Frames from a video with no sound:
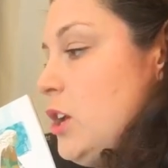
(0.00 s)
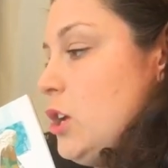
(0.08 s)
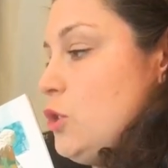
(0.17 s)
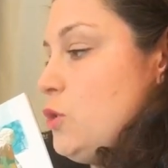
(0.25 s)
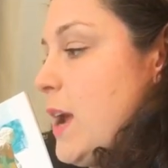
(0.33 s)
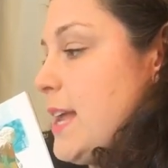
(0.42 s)

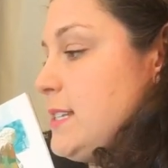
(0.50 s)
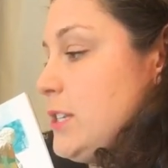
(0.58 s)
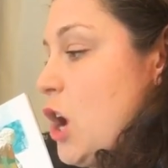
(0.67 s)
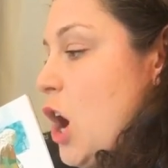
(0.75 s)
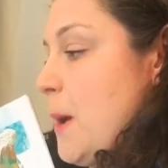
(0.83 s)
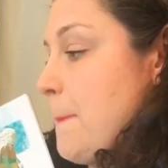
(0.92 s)
Shiraz's
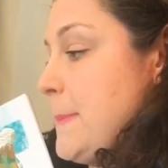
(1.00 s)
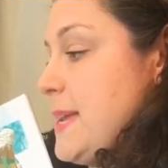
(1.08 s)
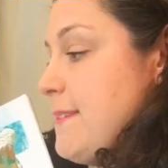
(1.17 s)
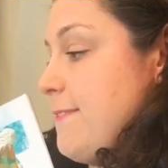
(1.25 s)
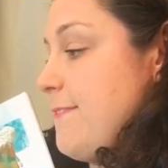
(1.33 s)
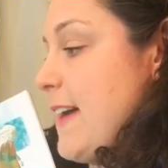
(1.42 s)
heart beat
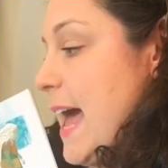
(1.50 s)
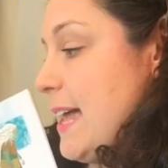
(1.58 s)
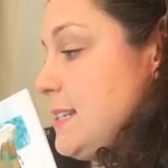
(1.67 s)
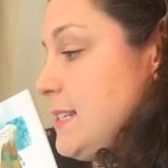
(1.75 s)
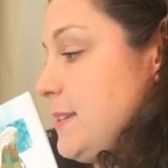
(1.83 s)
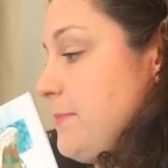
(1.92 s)

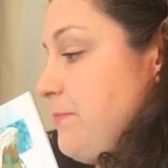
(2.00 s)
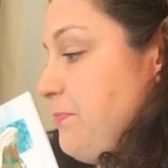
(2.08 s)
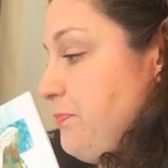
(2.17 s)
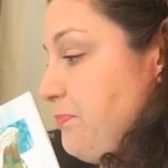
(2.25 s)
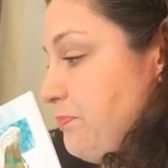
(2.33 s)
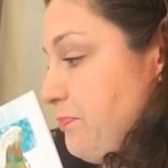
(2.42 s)
fast.
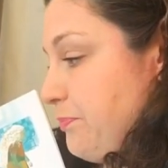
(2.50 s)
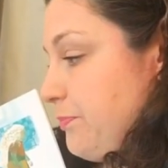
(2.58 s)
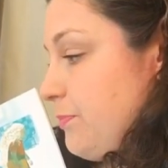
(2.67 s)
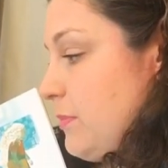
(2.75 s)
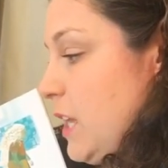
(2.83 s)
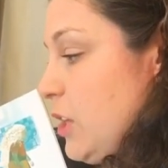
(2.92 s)

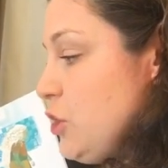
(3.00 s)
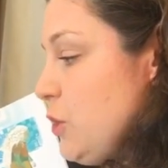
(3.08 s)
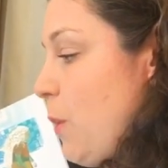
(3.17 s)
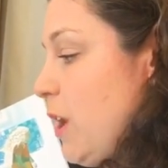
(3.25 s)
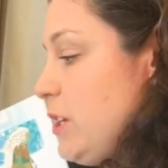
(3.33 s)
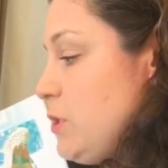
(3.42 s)
She
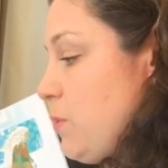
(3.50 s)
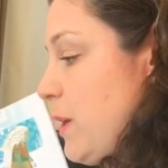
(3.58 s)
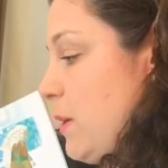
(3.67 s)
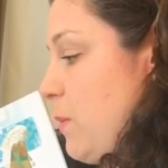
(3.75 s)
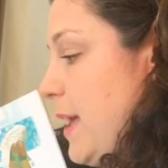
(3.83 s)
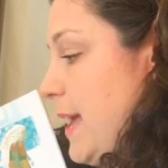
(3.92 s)
wanted to run
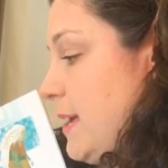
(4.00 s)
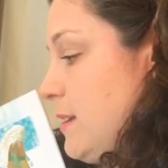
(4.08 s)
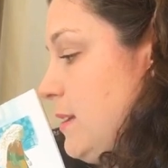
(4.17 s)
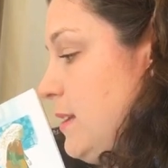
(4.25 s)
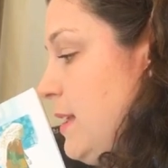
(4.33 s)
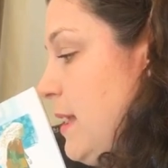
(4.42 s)
away,
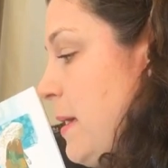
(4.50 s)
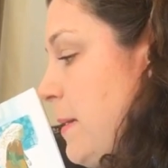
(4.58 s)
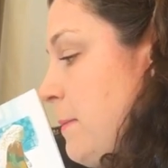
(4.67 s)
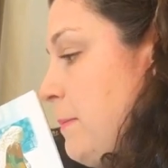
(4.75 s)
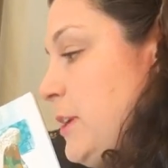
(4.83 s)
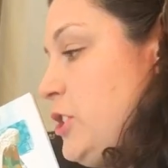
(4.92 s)

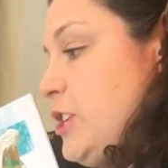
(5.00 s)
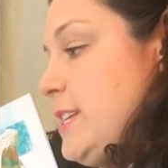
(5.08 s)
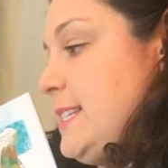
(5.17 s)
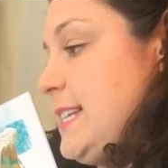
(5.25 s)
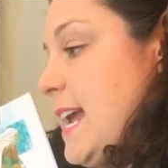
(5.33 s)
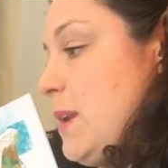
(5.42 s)
but she
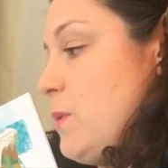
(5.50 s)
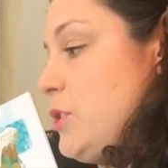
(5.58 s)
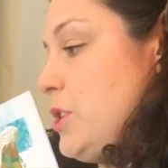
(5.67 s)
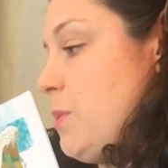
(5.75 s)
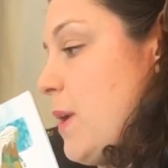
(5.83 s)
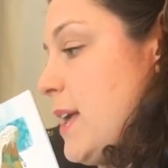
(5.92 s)
stayed where
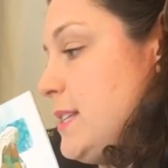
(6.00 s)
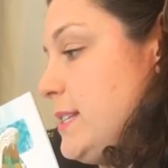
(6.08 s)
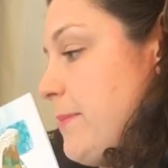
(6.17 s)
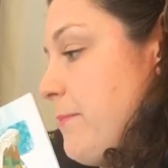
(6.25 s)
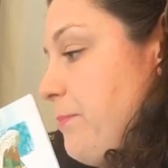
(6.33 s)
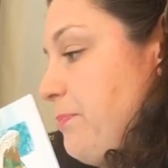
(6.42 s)
she was.
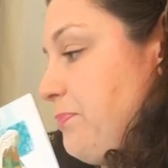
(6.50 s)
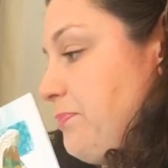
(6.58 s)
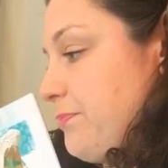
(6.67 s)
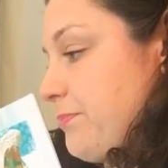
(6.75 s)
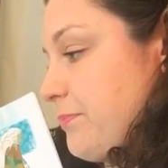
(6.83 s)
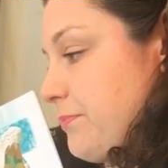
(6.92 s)

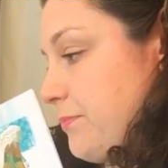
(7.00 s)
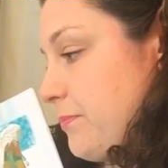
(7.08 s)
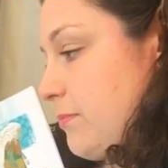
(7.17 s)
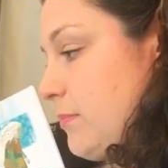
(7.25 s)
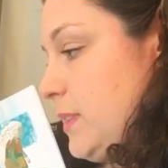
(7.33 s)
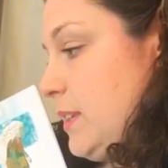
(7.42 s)

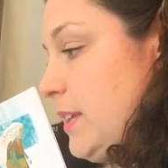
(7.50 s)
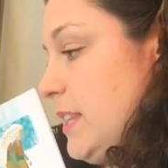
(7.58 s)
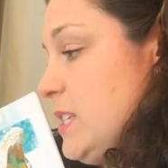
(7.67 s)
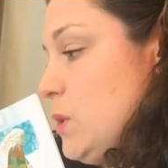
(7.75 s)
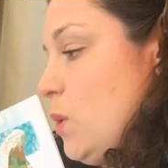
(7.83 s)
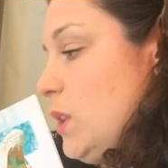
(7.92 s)

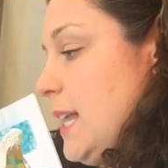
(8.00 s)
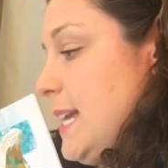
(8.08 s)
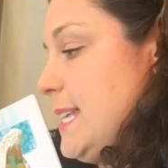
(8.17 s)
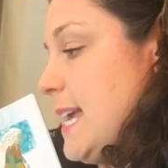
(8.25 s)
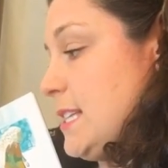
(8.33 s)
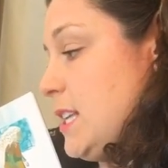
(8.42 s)
"This old
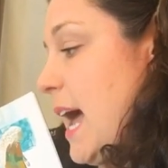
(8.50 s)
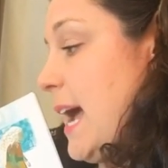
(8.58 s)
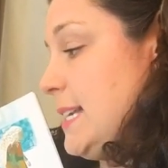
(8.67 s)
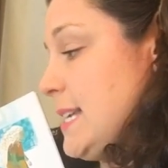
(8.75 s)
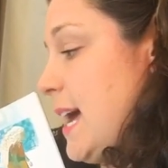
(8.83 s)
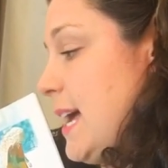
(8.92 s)
lady has
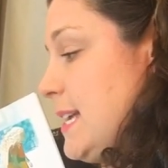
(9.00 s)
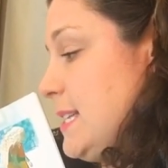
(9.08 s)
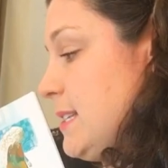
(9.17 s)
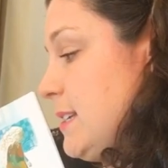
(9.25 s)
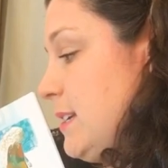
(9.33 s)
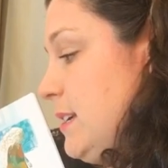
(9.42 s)
kind
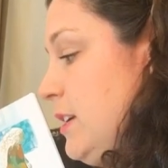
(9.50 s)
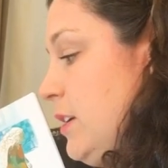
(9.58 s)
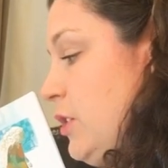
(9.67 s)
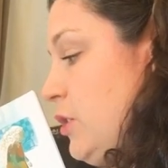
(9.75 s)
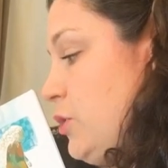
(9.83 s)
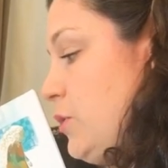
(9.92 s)
eyes,"
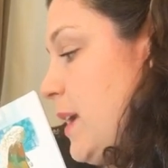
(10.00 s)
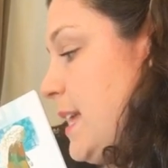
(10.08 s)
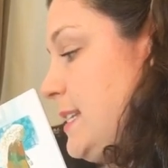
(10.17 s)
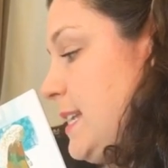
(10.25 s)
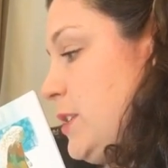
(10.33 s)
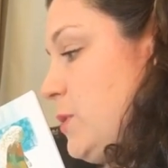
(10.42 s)

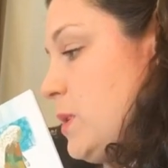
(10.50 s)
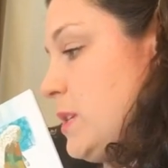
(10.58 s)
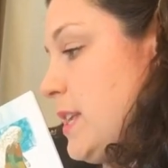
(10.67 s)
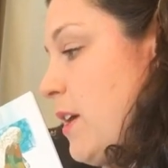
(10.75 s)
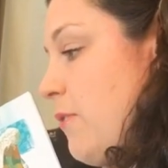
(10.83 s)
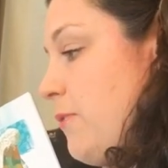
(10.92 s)
Shiraz said to
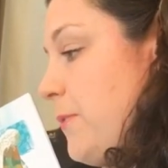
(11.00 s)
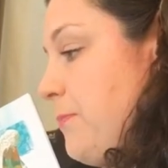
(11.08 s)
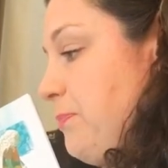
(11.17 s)
herself.